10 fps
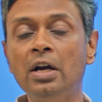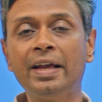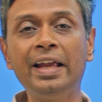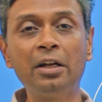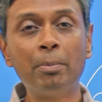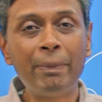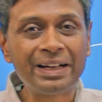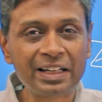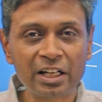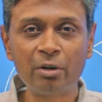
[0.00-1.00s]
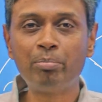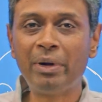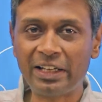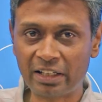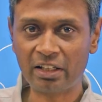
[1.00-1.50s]
Get better and
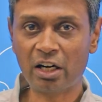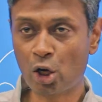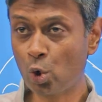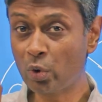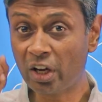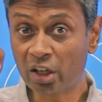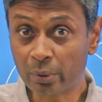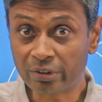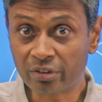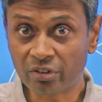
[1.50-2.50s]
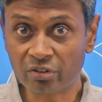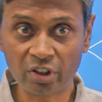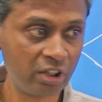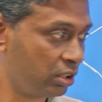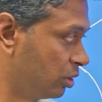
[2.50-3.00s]
better at looking at questions and
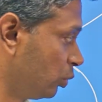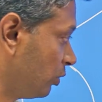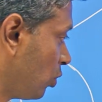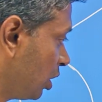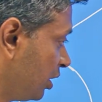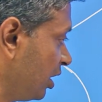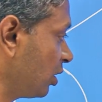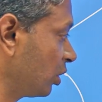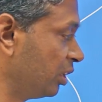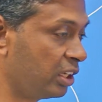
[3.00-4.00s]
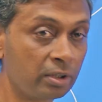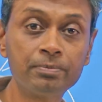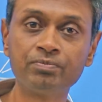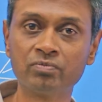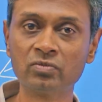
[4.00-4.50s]
saying, do they fall here or here?
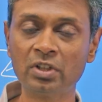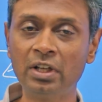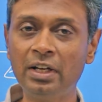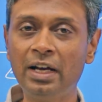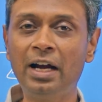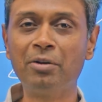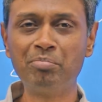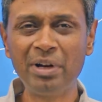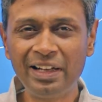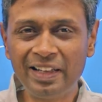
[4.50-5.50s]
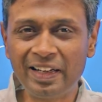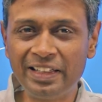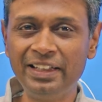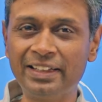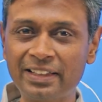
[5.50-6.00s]
And build that
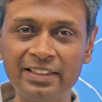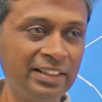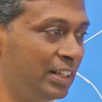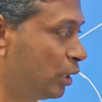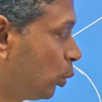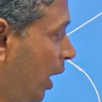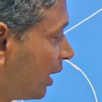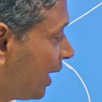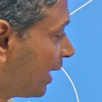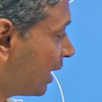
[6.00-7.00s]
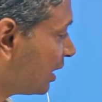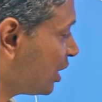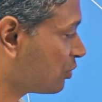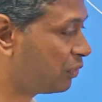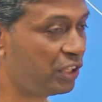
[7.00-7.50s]
gear to attack at
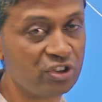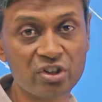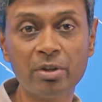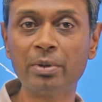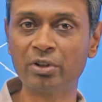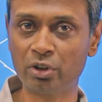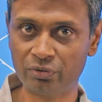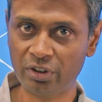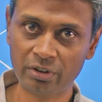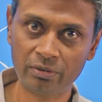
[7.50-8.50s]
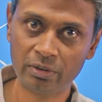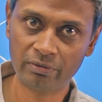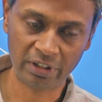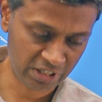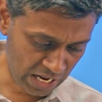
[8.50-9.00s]
least 50-60% of these.
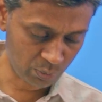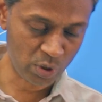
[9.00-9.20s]
And in our